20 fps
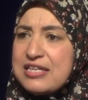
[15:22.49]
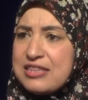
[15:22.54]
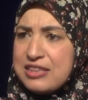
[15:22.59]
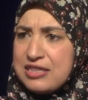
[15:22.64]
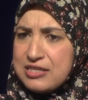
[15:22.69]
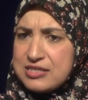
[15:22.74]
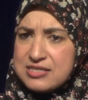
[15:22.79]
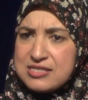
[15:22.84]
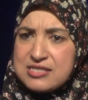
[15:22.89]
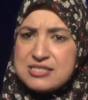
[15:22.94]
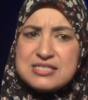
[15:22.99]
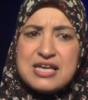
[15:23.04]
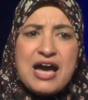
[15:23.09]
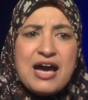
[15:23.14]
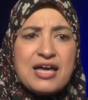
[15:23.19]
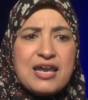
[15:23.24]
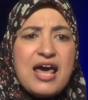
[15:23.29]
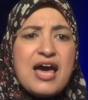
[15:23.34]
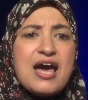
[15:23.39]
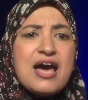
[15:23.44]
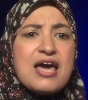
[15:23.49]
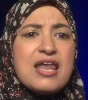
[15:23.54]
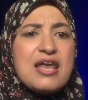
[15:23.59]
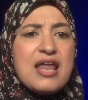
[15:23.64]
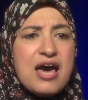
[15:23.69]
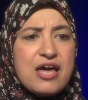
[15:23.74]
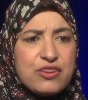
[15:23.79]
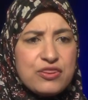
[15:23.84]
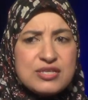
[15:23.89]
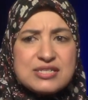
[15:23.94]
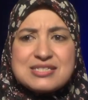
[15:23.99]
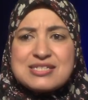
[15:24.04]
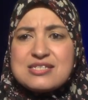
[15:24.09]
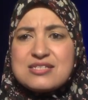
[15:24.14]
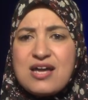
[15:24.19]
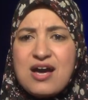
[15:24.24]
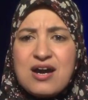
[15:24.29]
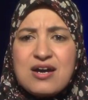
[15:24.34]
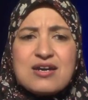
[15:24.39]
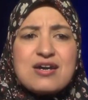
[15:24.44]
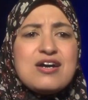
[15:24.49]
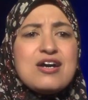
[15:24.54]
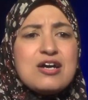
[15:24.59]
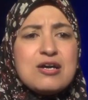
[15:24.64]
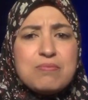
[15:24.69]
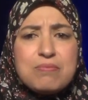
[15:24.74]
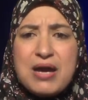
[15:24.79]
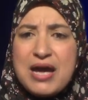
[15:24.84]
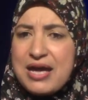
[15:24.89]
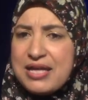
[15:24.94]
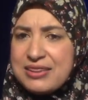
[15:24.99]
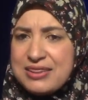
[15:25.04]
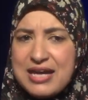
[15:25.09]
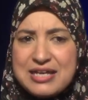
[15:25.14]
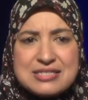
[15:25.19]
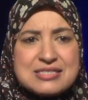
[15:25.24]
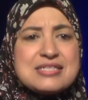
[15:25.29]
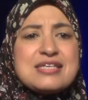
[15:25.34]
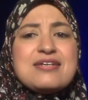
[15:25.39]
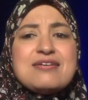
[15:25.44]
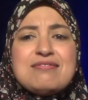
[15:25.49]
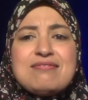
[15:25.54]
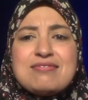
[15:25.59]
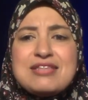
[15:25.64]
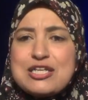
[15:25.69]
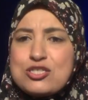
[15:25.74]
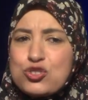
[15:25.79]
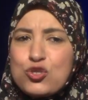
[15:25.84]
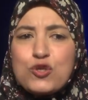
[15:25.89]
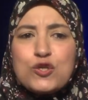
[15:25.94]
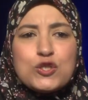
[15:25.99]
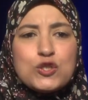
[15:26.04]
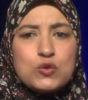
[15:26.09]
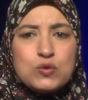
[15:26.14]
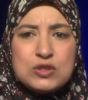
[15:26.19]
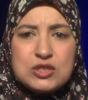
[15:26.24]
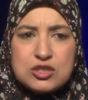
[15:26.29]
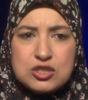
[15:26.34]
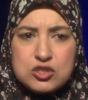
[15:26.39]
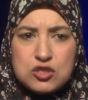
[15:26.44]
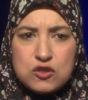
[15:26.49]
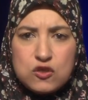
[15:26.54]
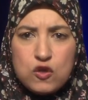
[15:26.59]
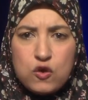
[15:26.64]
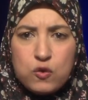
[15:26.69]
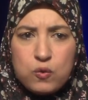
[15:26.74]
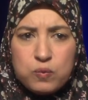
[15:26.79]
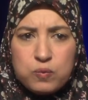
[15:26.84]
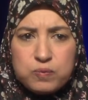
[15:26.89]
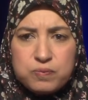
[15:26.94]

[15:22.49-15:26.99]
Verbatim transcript: this is halal and this is haram and that's it, that's all you need to know.